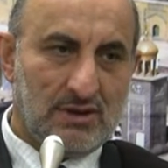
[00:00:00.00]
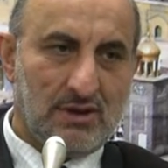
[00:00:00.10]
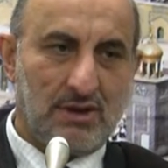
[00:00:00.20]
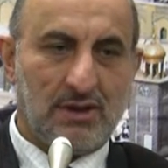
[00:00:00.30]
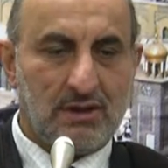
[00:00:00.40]

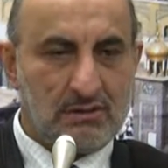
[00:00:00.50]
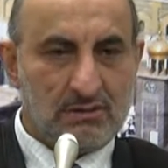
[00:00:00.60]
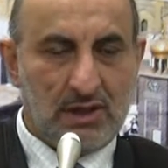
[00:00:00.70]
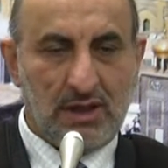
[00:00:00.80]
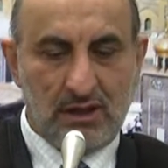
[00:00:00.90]

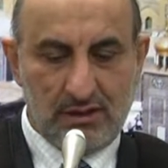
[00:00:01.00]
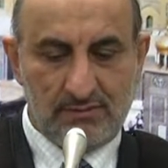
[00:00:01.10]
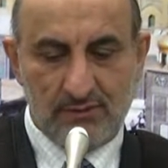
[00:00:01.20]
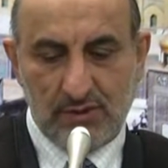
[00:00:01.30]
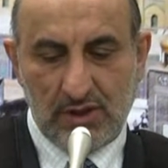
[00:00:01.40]
Well,
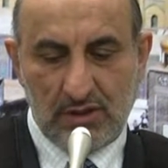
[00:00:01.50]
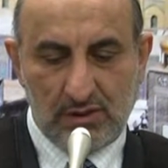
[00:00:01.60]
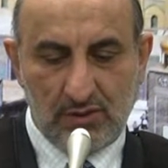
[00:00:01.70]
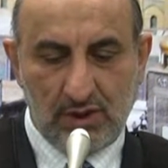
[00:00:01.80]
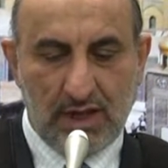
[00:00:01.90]

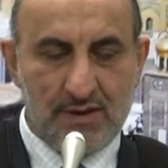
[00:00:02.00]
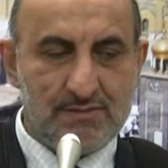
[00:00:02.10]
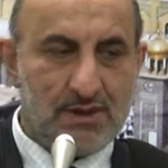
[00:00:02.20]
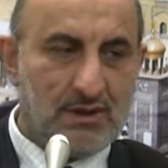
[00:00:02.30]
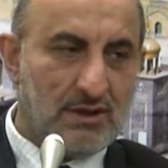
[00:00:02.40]
it will
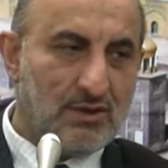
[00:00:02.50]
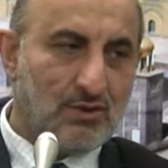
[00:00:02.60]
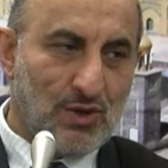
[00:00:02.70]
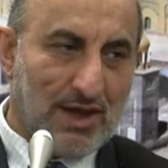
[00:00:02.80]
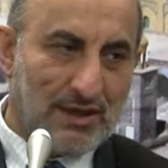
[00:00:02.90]
come
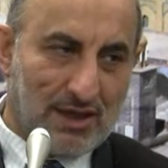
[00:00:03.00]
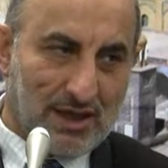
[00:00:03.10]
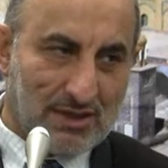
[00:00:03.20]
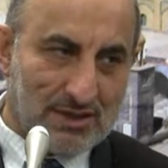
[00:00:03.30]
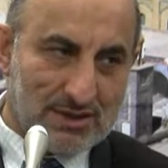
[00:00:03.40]
while there
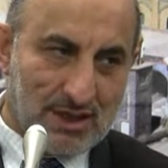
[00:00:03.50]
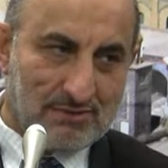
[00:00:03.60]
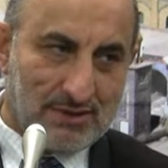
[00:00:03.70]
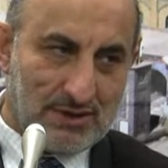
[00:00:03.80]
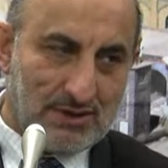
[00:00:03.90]
are
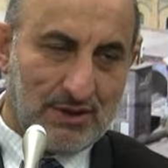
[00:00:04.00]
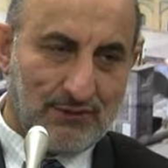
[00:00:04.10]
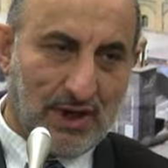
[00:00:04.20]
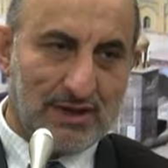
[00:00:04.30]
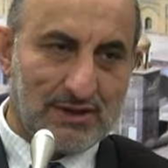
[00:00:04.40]
some
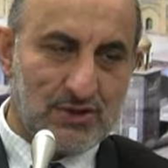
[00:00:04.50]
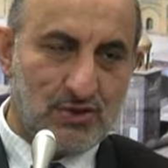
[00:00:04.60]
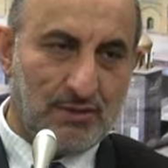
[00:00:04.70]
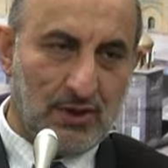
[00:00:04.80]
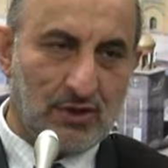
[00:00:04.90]
difficulties
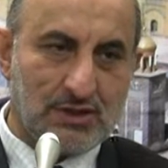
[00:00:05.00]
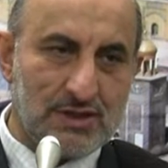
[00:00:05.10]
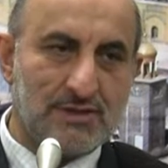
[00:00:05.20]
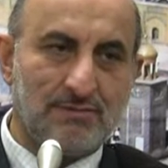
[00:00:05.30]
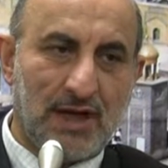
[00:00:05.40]
to be
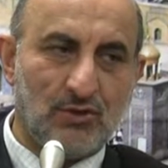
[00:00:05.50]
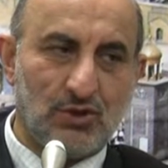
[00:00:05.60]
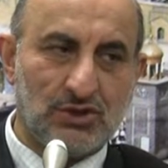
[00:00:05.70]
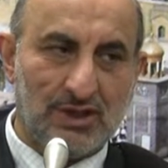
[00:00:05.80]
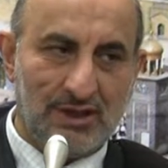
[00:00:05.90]
noticed by
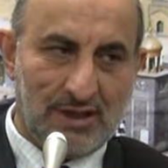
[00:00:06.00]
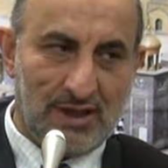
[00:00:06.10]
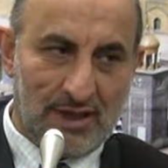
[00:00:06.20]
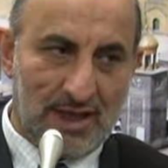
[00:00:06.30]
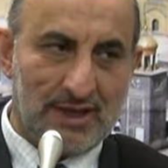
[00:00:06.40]
washing
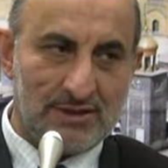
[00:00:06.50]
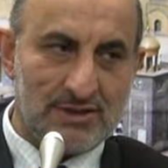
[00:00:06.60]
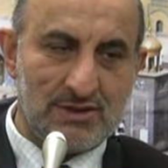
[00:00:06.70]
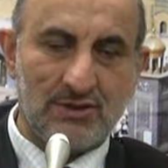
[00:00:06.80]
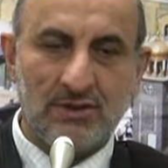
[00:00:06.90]
the
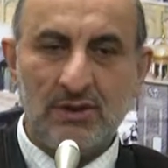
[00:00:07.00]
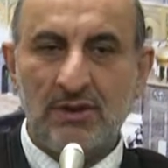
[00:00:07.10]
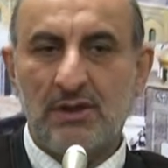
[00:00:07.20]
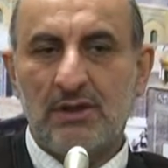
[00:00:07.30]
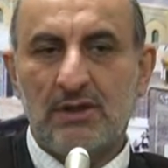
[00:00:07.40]
hands,
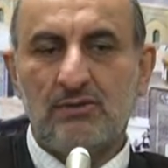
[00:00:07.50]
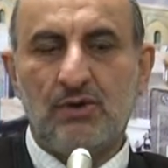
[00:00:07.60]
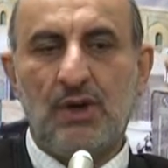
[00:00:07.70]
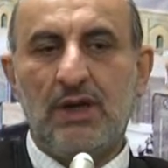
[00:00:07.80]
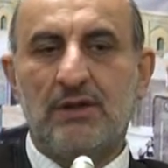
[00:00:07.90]

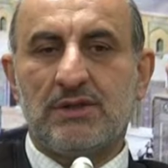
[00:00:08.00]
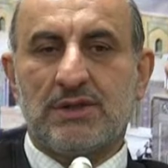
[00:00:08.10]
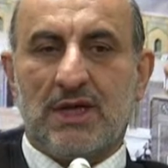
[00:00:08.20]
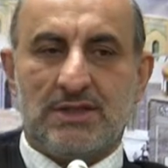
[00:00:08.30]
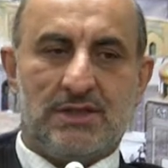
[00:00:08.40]
We will
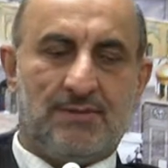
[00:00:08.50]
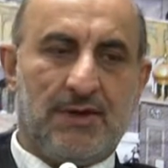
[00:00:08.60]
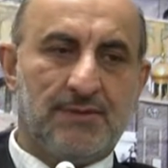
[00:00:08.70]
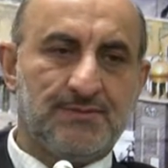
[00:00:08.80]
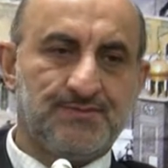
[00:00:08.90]
discuss them
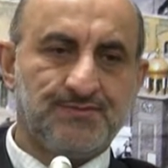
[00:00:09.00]
now.